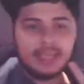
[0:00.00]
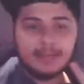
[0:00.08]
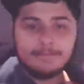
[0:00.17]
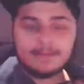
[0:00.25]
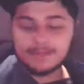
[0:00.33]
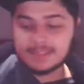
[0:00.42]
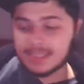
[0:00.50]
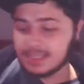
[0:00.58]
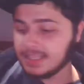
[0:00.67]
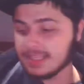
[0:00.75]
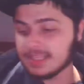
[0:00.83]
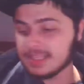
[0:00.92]
It'd be
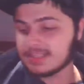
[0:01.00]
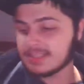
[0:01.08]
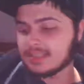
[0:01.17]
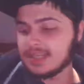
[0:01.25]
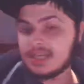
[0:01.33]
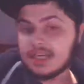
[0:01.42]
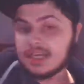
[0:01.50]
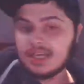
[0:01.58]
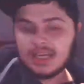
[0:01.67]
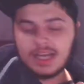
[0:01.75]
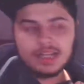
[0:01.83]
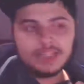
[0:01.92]
ridiculous.
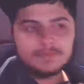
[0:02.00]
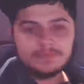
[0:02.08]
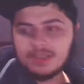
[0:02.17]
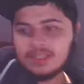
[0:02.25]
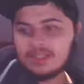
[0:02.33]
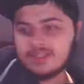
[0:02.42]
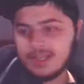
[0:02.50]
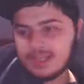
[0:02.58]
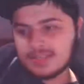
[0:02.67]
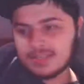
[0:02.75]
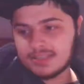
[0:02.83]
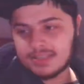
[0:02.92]
And it's pretty
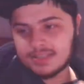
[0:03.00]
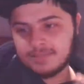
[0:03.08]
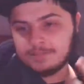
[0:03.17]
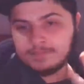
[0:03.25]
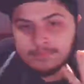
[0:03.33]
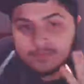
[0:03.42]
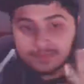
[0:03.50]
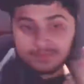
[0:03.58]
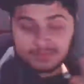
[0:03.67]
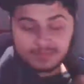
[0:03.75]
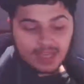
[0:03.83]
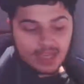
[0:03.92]
crazy.
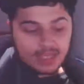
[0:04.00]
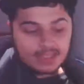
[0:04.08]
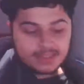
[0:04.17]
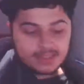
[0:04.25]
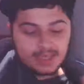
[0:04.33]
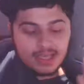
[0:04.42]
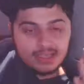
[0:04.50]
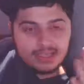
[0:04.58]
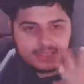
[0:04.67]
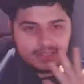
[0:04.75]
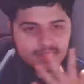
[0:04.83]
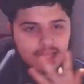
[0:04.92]

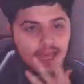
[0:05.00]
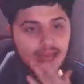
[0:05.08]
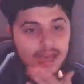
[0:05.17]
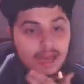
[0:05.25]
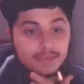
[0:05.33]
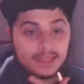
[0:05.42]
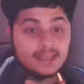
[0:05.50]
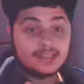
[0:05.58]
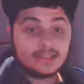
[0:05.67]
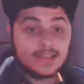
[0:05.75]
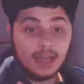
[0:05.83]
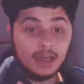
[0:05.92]
It's just I mean, it
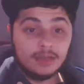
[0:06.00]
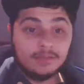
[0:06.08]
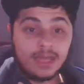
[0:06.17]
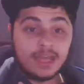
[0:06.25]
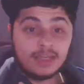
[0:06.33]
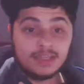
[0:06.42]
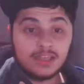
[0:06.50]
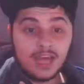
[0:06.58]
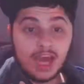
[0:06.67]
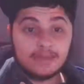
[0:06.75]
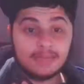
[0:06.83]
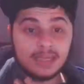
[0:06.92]
scared me.
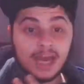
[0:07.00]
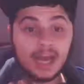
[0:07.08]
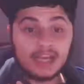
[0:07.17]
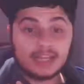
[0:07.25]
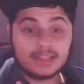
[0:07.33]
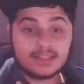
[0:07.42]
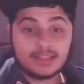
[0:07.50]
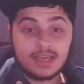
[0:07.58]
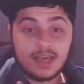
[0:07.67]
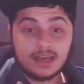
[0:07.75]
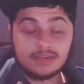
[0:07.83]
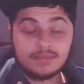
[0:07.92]
I mean, I got
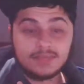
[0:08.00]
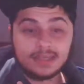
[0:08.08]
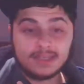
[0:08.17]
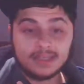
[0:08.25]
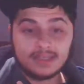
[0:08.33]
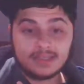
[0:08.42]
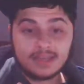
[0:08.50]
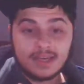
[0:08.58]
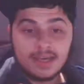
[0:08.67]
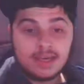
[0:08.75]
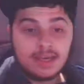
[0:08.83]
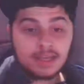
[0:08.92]
scared because
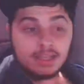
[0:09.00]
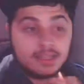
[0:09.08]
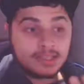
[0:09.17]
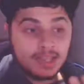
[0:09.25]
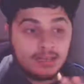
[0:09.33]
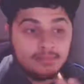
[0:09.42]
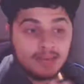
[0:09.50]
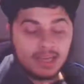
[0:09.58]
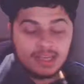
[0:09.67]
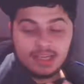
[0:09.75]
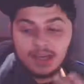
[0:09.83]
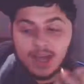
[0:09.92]
let's think
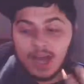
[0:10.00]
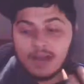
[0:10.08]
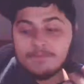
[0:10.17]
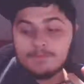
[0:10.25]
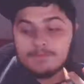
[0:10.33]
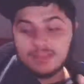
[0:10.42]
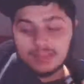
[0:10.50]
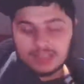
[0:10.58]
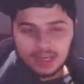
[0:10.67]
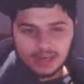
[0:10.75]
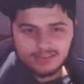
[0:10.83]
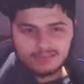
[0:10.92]
about it here. I
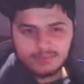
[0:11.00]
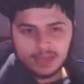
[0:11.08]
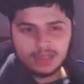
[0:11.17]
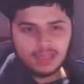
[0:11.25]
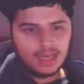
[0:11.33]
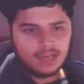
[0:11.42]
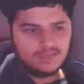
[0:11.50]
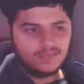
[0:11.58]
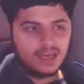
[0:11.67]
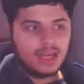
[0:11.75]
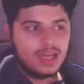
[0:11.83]
love my life.